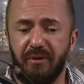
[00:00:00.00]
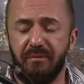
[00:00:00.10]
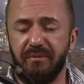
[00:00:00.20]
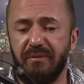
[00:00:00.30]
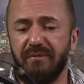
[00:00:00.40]

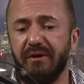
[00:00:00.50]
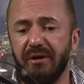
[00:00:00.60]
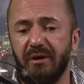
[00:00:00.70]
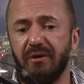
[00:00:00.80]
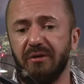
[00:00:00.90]
the
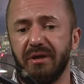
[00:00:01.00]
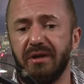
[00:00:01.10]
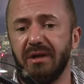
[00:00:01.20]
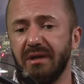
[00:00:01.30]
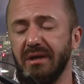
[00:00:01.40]
very
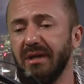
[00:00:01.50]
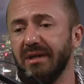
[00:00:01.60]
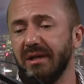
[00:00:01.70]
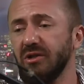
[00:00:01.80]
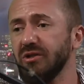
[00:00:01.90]
early
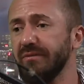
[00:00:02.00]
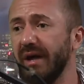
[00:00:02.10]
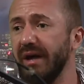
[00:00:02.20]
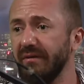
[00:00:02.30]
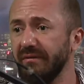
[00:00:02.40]
stage of
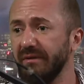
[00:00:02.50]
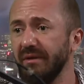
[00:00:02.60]
life.